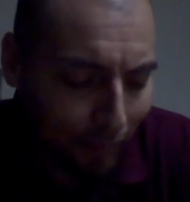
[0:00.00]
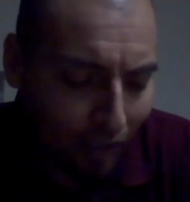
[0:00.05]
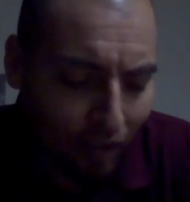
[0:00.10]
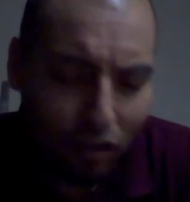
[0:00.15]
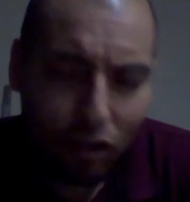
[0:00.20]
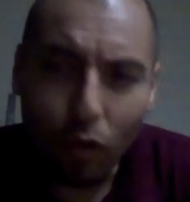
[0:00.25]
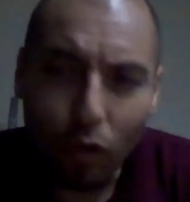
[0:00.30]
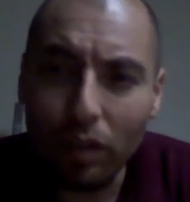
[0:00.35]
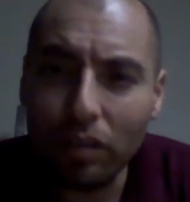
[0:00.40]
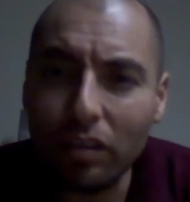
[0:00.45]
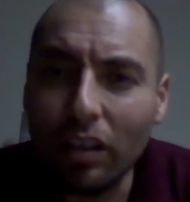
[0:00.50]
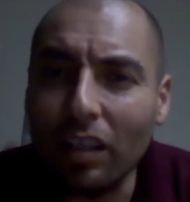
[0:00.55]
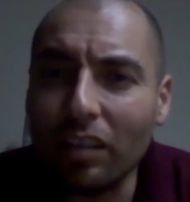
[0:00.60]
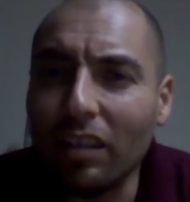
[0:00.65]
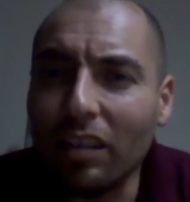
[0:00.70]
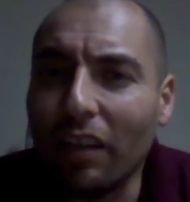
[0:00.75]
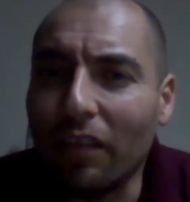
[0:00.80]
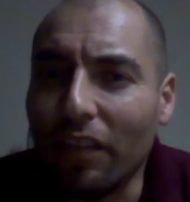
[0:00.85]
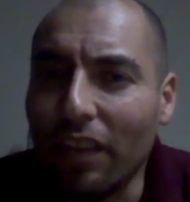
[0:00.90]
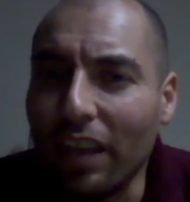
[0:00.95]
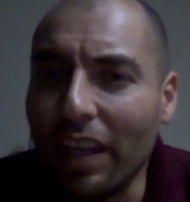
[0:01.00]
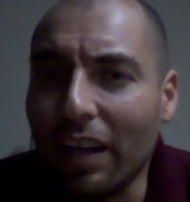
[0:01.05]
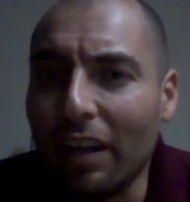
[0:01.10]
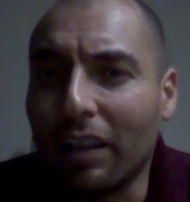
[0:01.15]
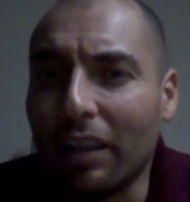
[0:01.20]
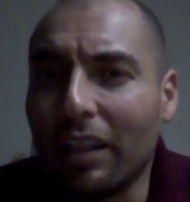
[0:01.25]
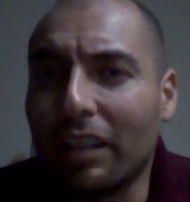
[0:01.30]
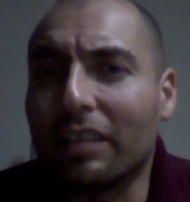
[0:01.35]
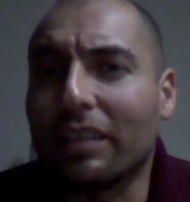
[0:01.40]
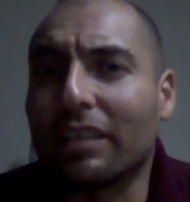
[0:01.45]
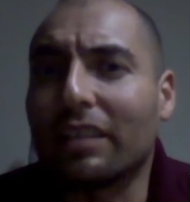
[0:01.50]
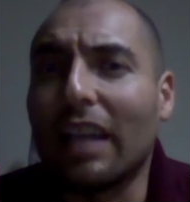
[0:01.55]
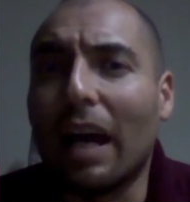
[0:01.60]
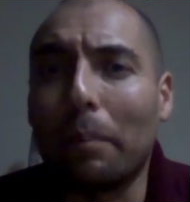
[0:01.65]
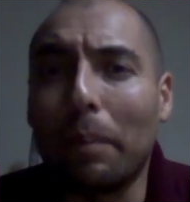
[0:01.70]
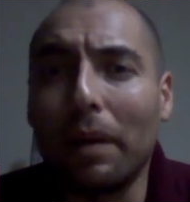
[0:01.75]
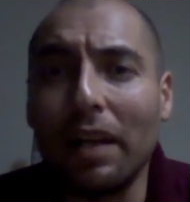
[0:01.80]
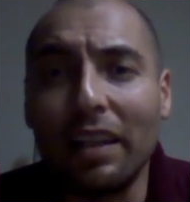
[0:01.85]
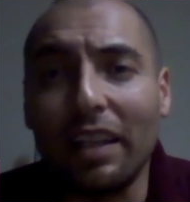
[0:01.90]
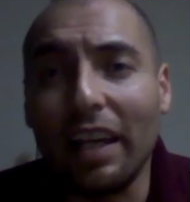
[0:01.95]
So it starts off there. This
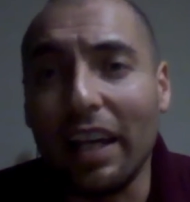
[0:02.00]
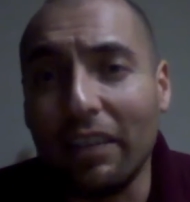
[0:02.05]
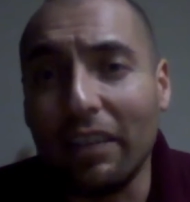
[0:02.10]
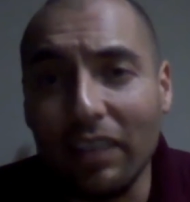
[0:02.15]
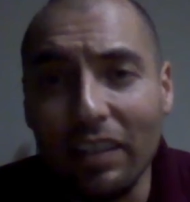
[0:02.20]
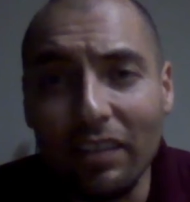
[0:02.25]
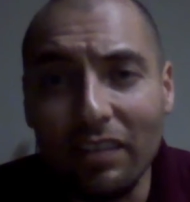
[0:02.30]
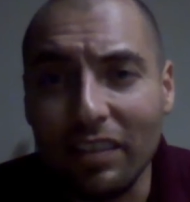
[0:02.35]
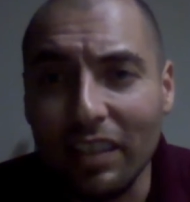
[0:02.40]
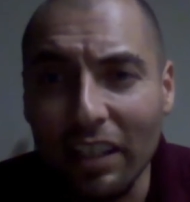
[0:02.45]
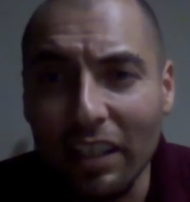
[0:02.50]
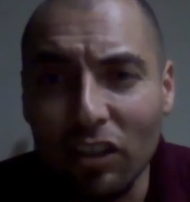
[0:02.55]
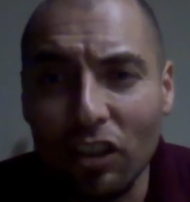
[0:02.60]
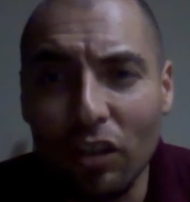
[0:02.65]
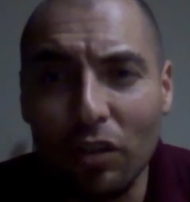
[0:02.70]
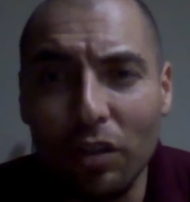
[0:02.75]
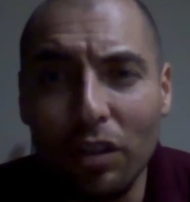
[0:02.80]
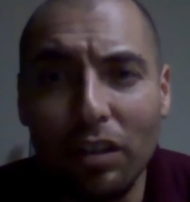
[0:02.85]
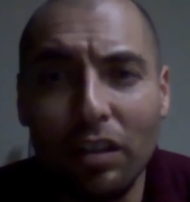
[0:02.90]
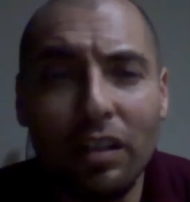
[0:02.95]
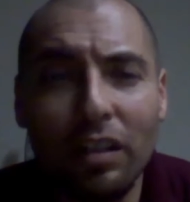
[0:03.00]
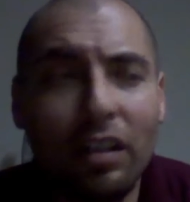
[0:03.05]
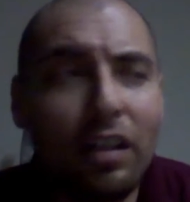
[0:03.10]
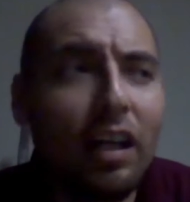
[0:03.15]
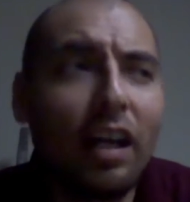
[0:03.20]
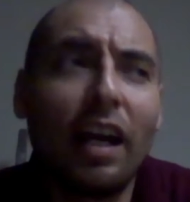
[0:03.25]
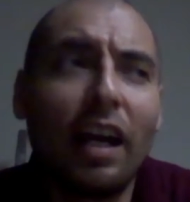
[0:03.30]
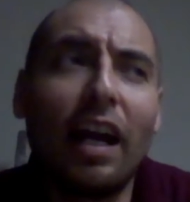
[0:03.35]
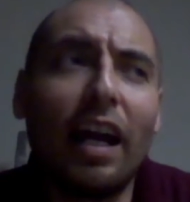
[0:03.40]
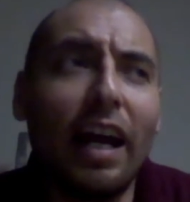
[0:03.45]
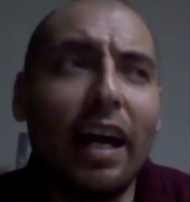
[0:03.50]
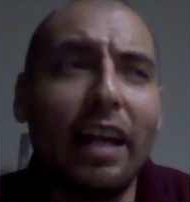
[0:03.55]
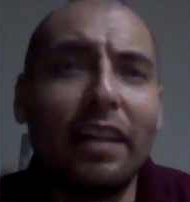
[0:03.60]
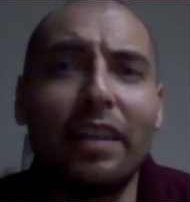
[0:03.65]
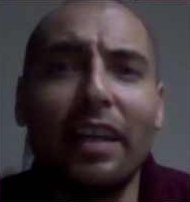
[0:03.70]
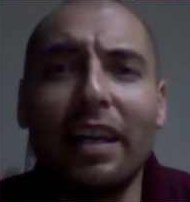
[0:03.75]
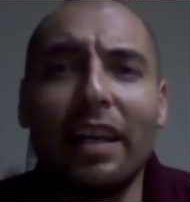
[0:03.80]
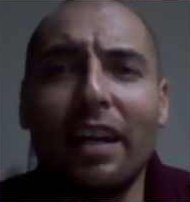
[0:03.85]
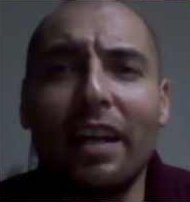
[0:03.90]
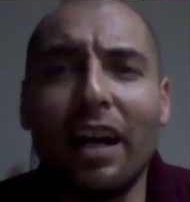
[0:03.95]
happened in the 18th century, and
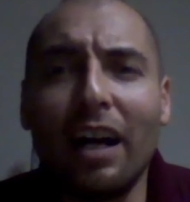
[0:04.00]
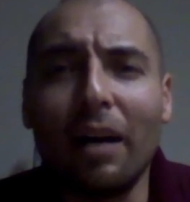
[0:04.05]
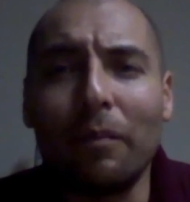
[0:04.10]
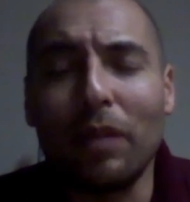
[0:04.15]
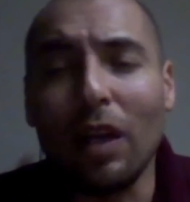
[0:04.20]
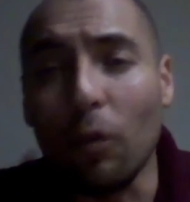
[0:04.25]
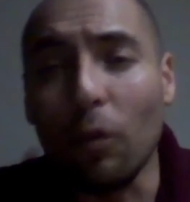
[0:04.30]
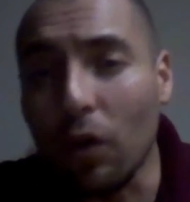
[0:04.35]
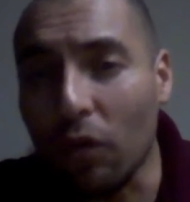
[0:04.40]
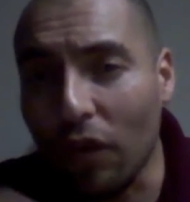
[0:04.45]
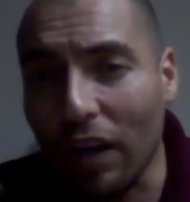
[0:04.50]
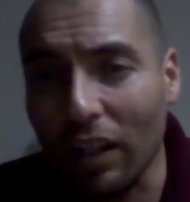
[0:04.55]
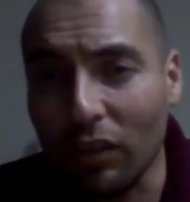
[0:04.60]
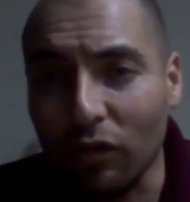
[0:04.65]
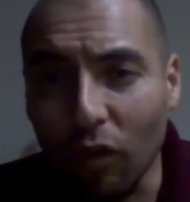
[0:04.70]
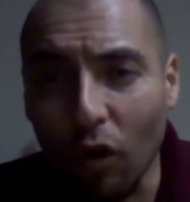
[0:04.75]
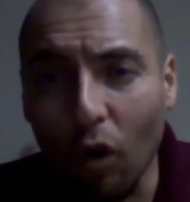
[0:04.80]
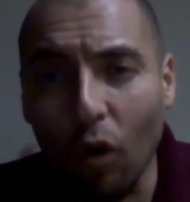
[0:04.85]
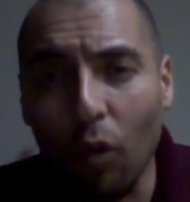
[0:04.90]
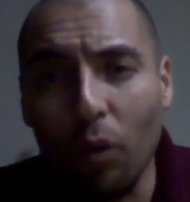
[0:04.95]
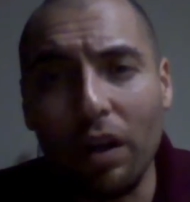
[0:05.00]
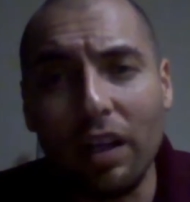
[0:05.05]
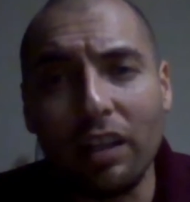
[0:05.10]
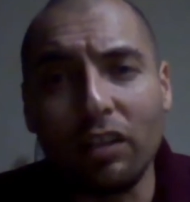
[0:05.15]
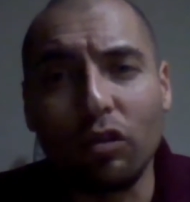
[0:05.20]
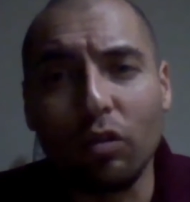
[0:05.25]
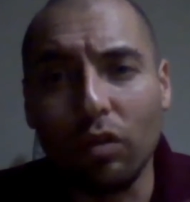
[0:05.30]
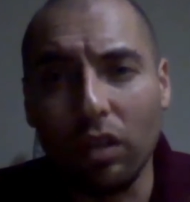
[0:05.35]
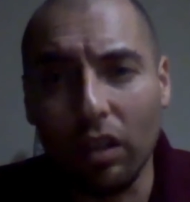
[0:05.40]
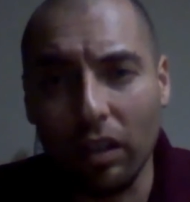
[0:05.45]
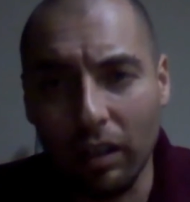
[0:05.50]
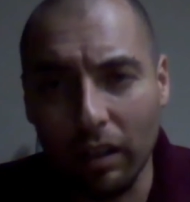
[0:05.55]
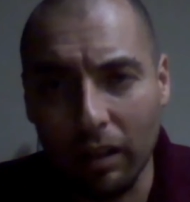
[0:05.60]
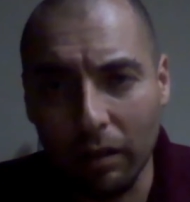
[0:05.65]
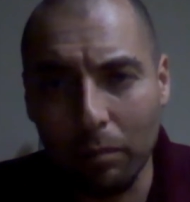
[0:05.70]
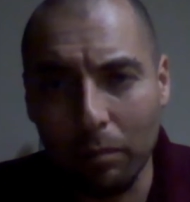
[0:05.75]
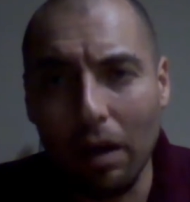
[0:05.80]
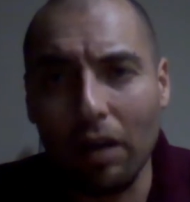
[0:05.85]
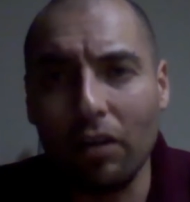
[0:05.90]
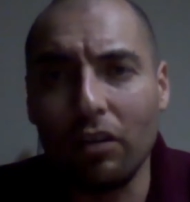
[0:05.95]
then we fast forward into the
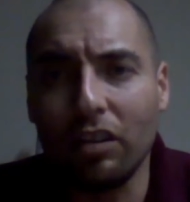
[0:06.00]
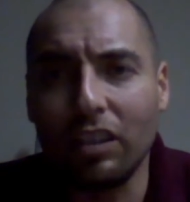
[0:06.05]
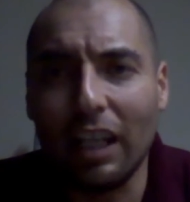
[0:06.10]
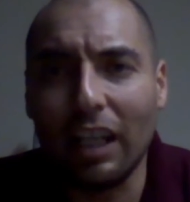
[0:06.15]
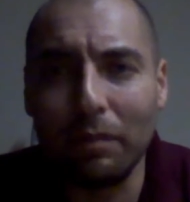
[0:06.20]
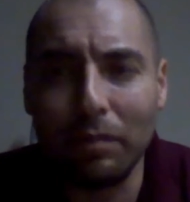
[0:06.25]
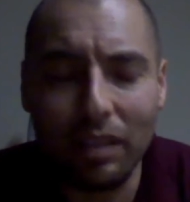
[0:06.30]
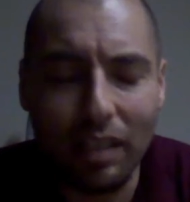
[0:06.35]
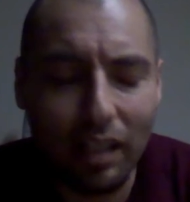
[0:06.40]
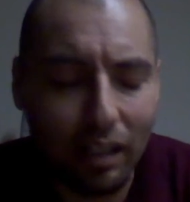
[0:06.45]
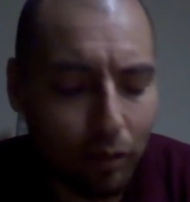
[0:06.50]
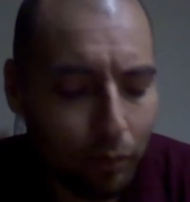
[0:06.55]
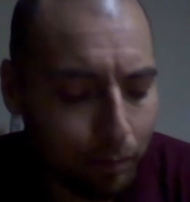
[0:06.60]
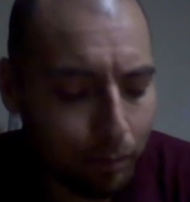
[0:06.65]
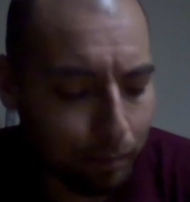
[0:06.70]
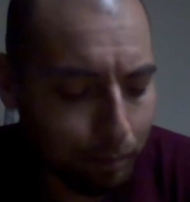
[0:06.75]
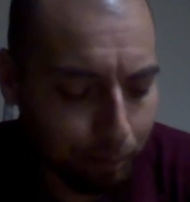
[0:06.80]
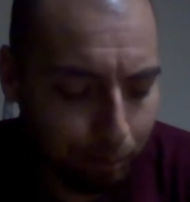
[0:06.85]
modern times now.